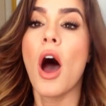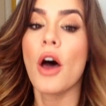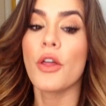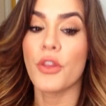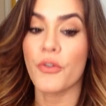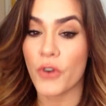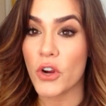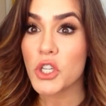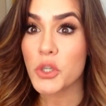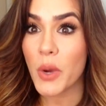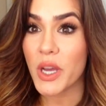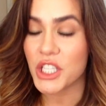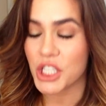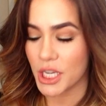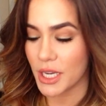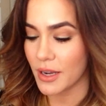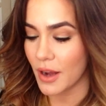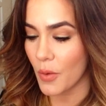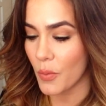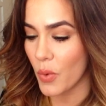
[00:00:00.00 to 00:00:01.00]
The first
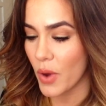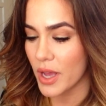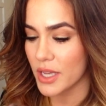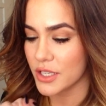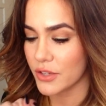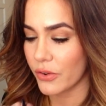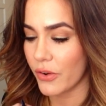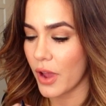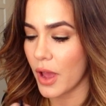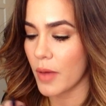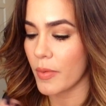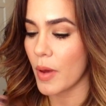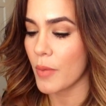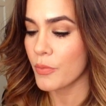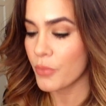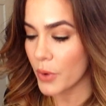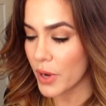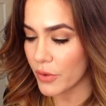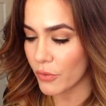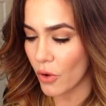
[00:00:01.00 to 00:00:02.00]
question was from
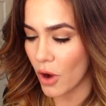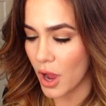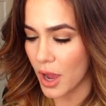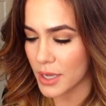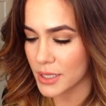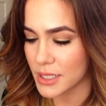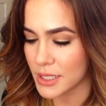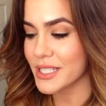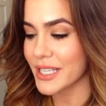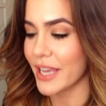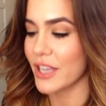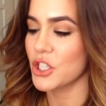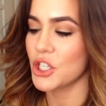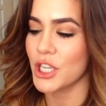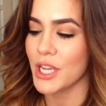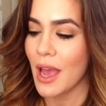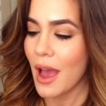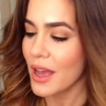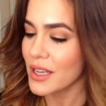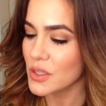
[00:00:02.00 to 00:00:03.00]
Britt Ross and
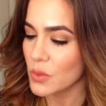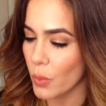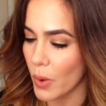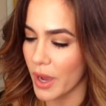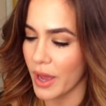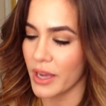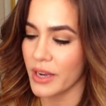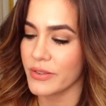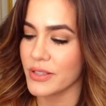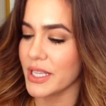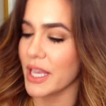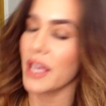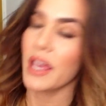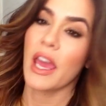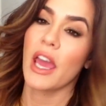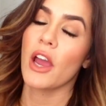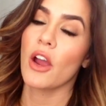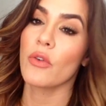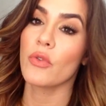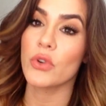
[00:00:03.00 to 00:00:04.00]
she asked what kind of
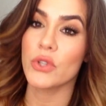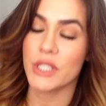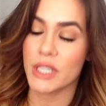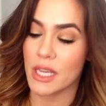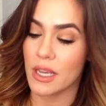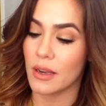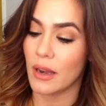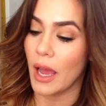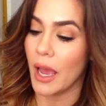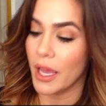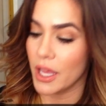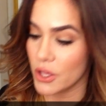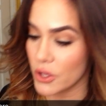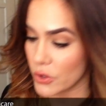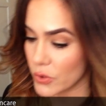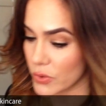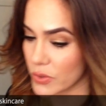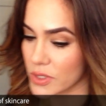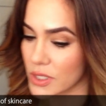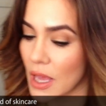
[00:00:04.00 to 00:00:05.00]
skincare routine I
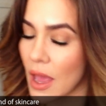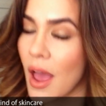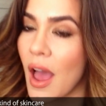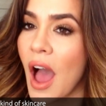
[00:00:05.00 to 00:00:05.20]
use.